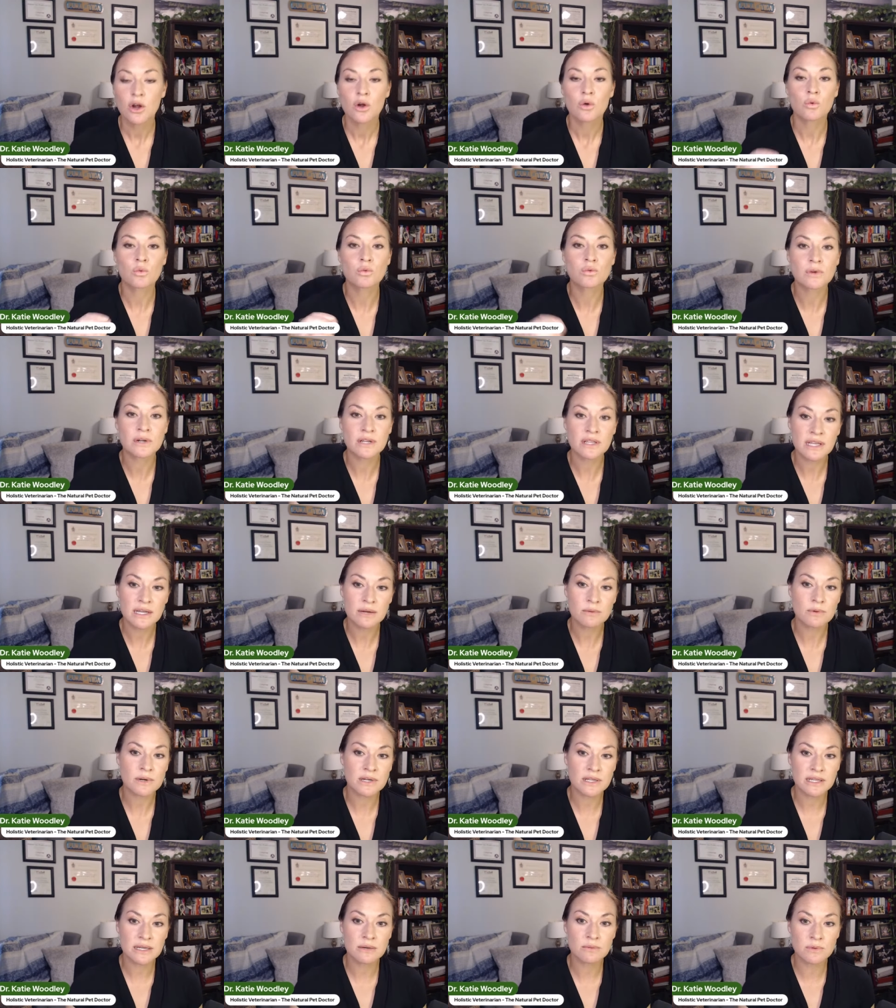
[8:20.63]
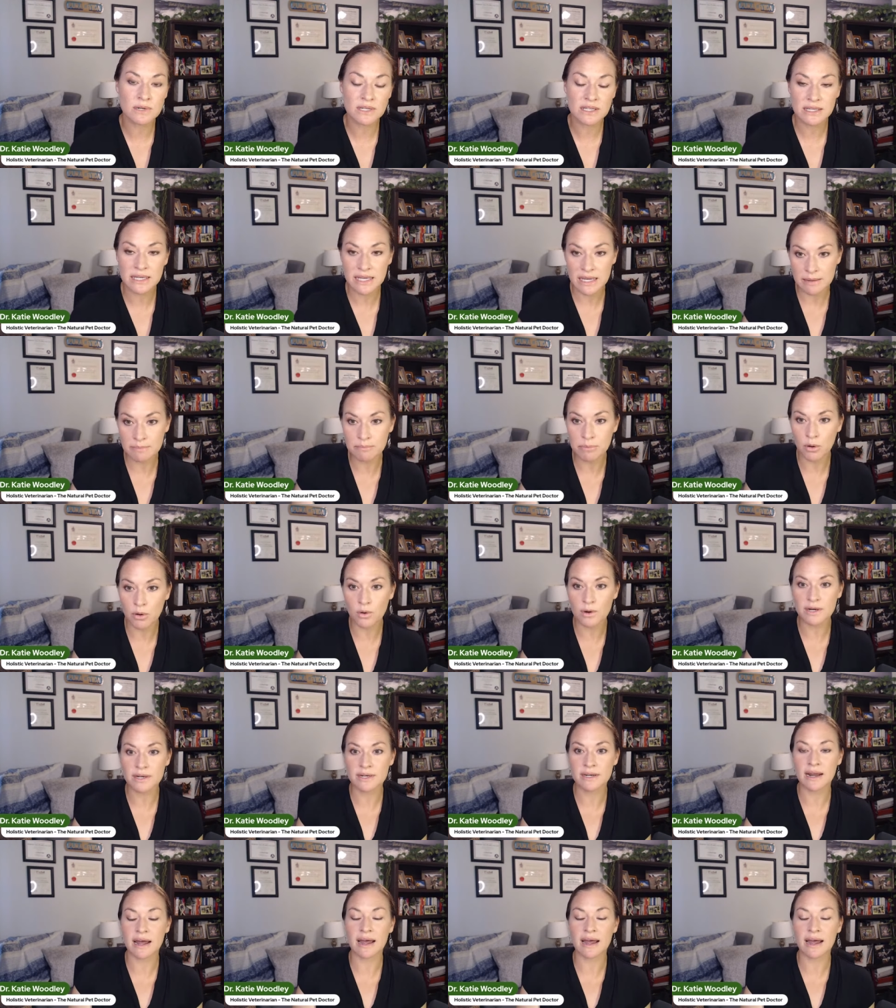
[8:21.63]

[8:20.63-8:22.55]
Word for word: Really, really, really important.